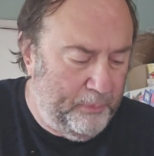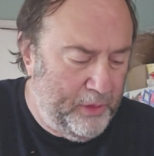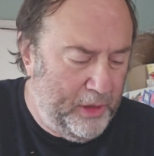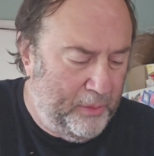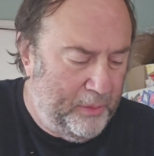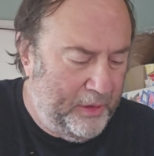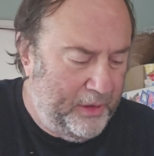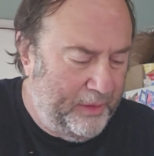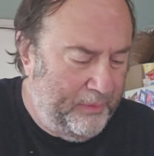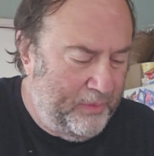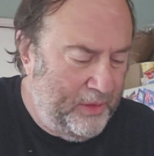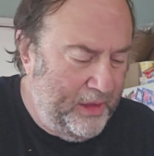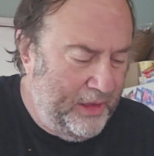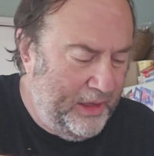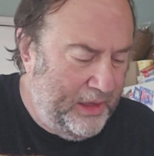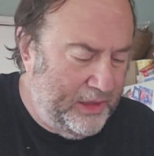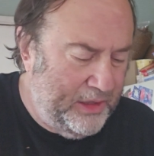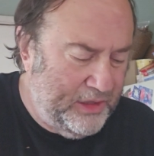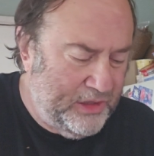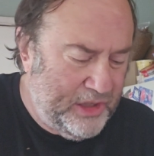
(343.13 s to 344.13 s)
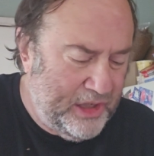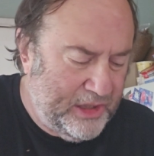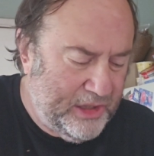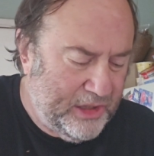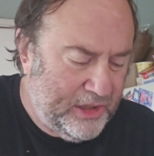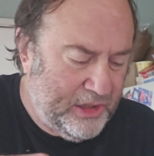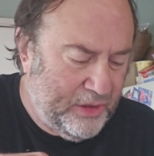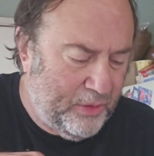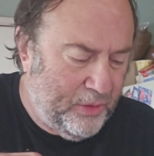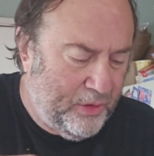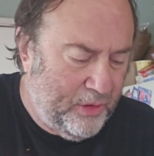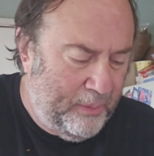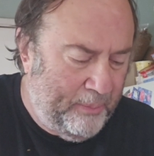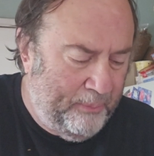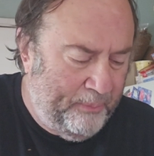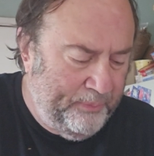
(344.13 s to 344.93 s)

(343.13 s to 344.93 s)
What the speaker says: I mean, it just tastes like sourdough.